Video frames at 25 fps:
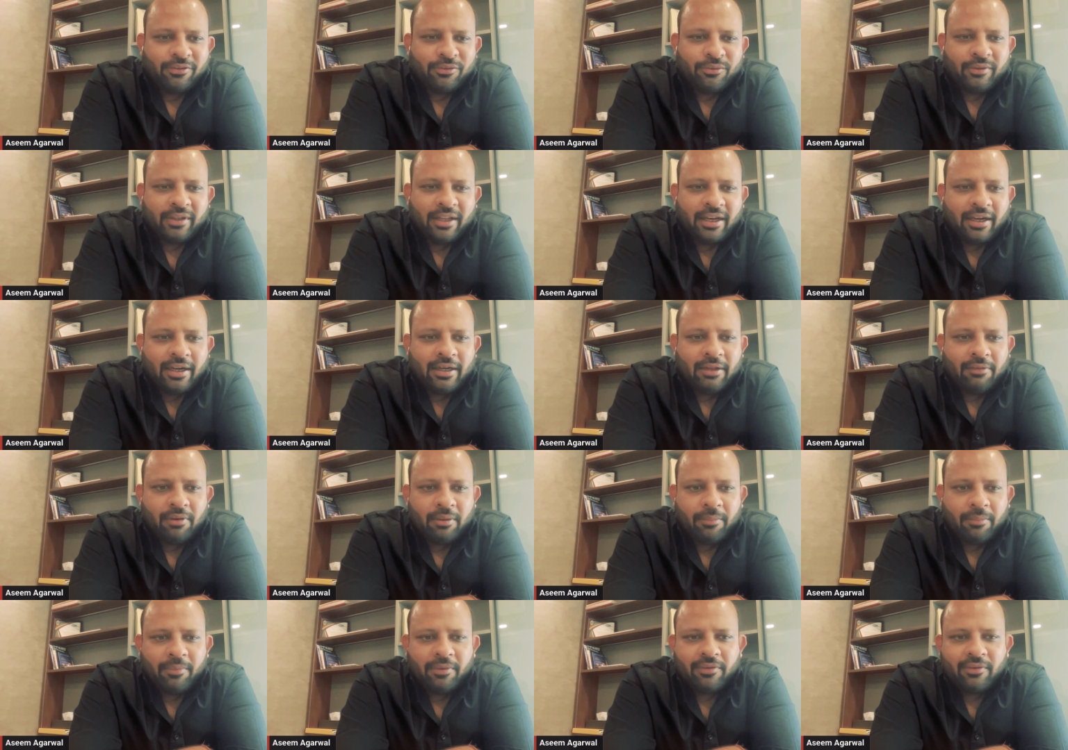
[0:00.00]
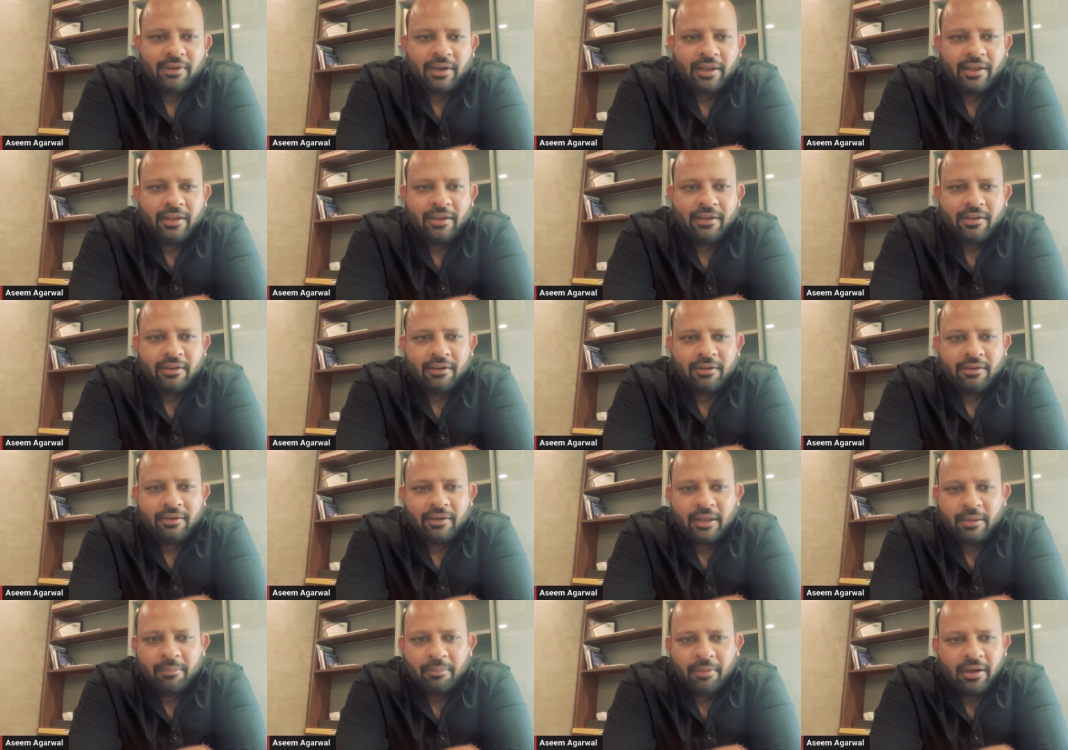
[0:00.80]
So there are developers like
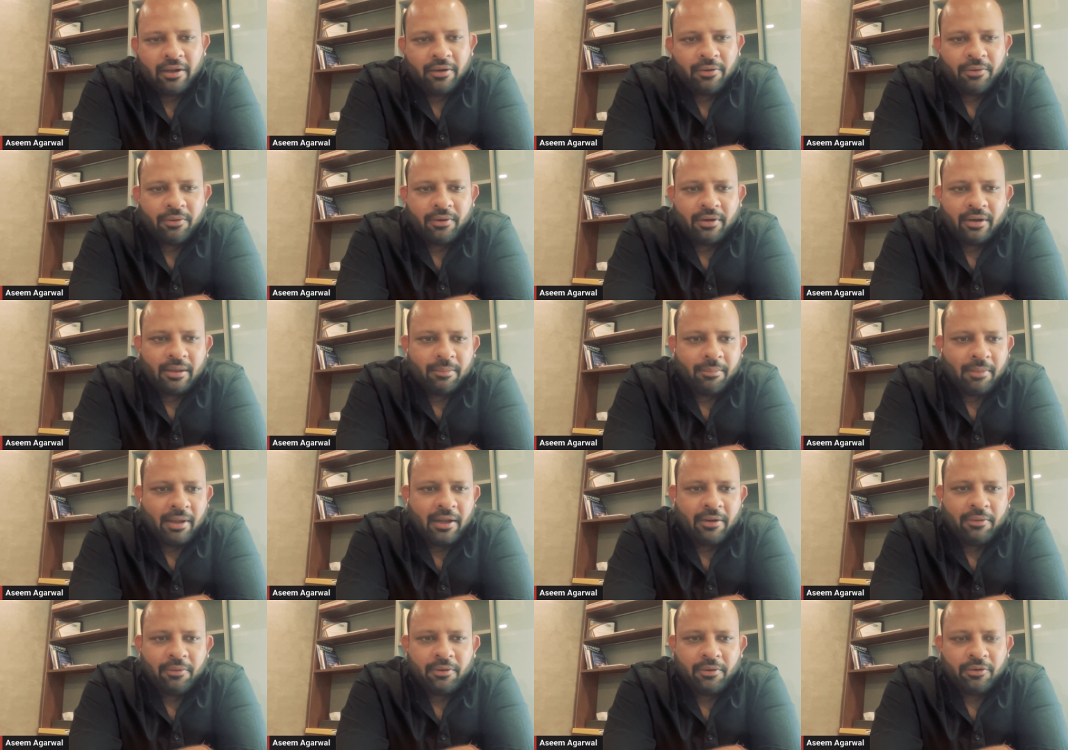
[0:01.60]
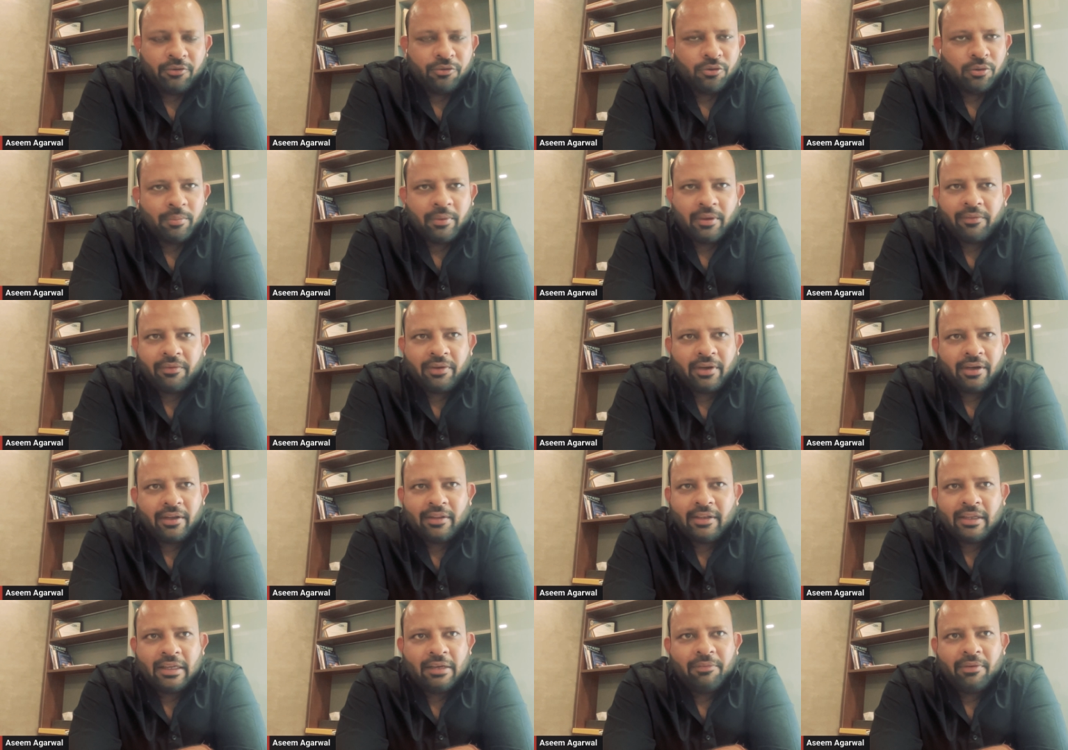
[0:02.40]
Imar or a Damag or a Shobha
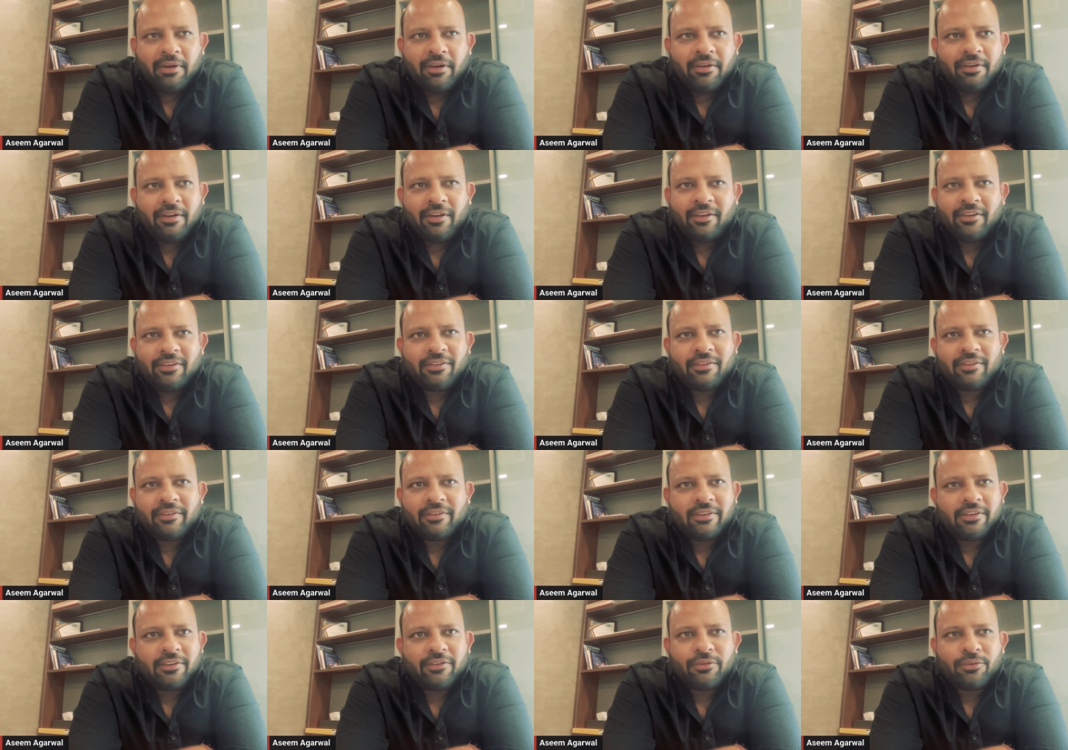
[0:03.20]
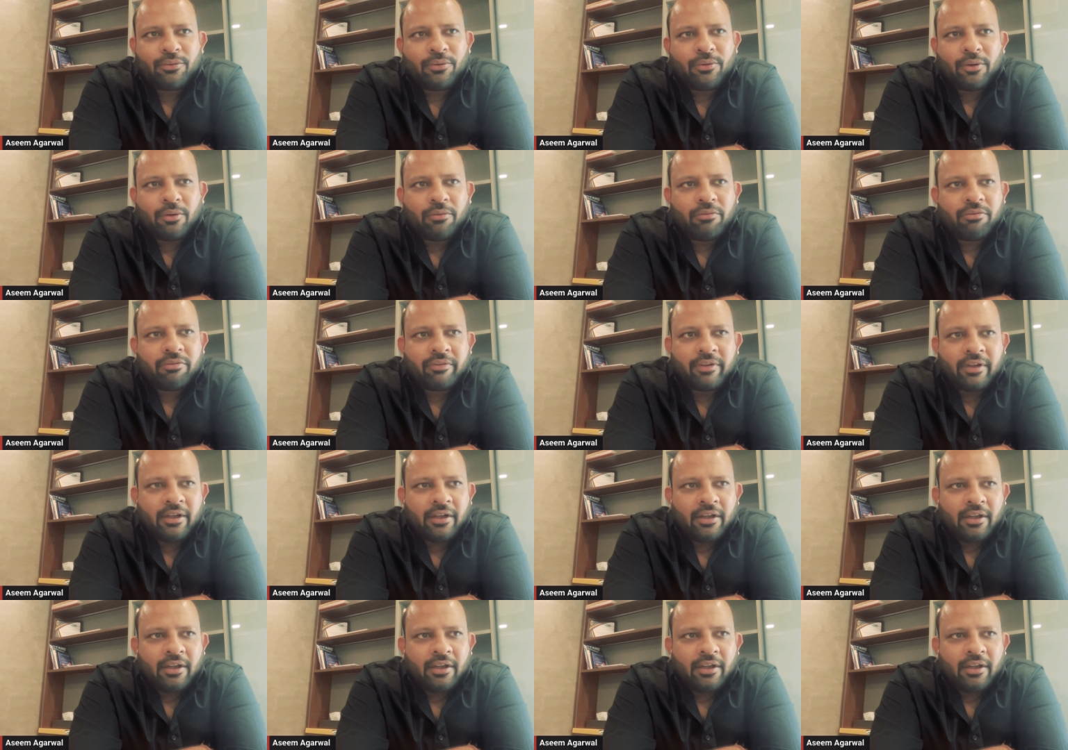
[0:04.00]
wherein the is just sold up